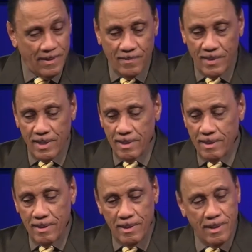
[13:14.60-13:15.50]

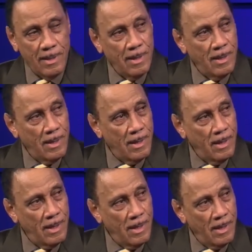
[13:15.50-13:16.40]

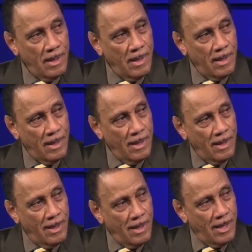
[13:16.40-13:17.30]

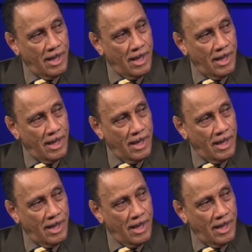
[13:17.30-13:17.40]
(no one is talking)